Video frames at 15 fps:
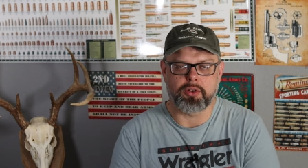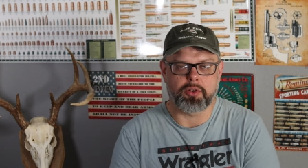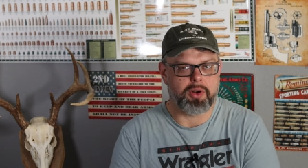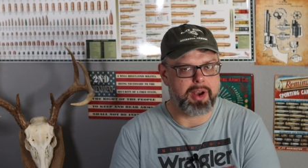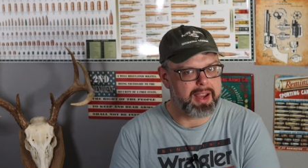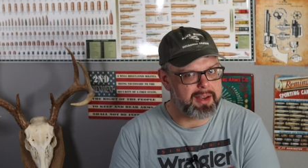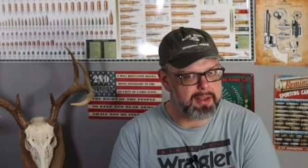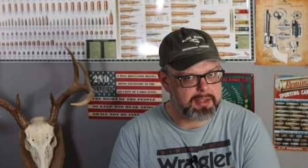
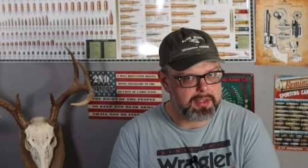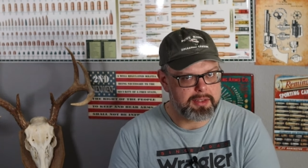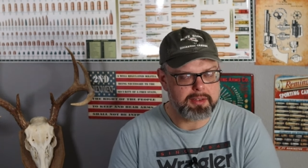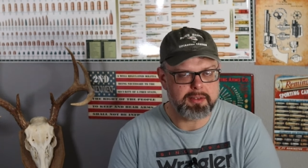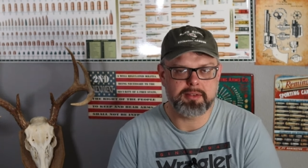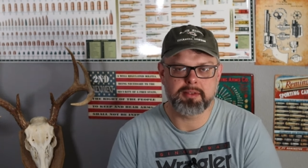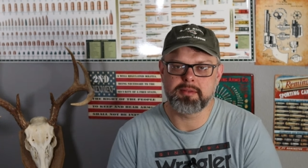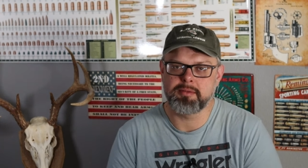great
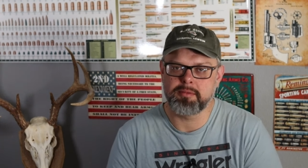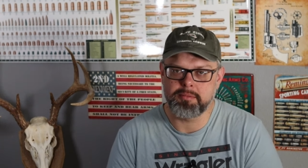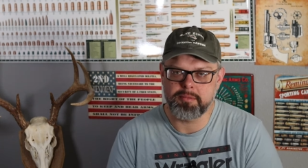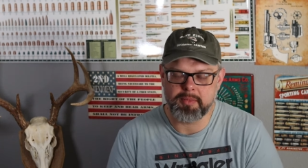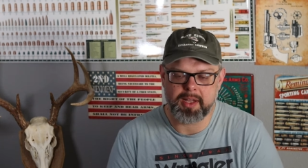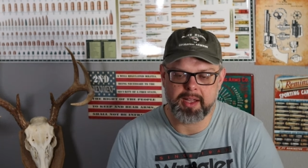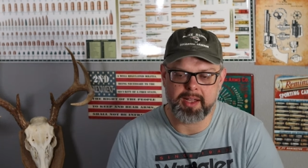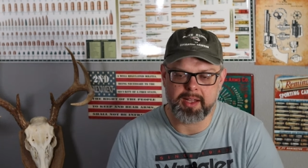
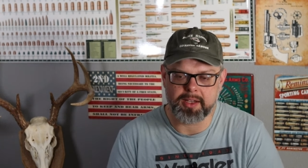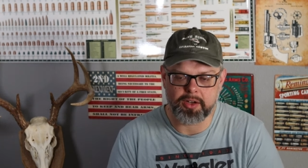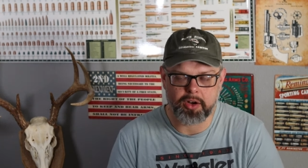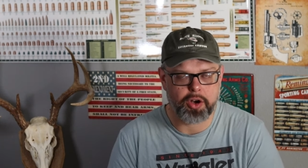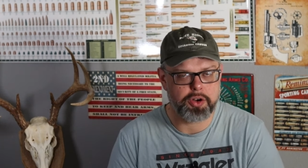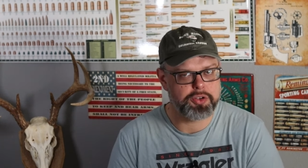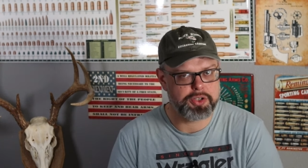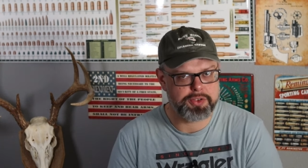uh,
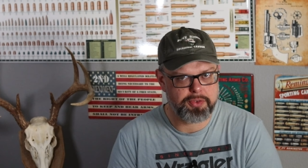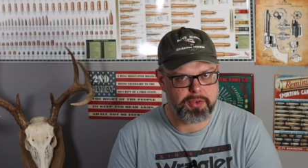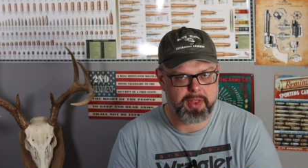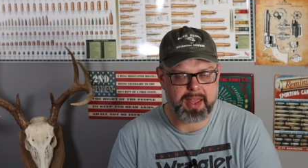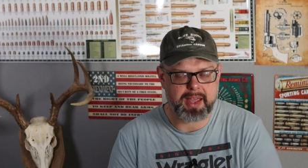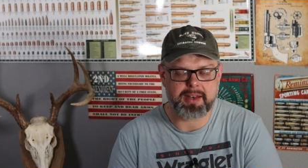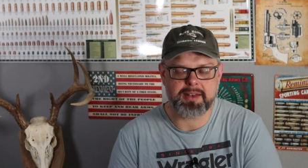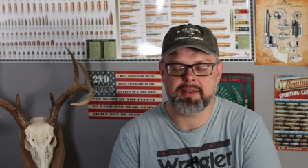cartridge for
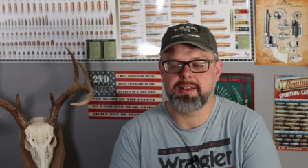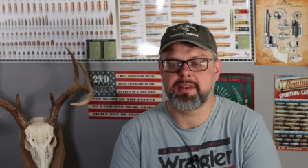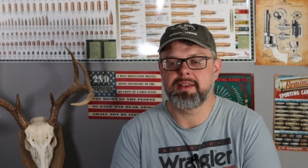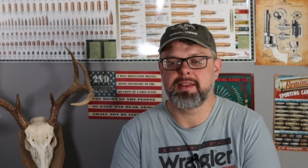that.